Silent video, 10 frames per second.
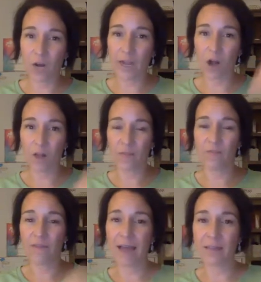I call it the
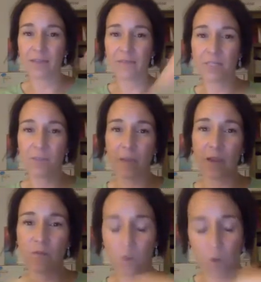valley of
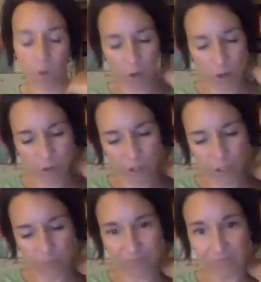despair and the roller coaster.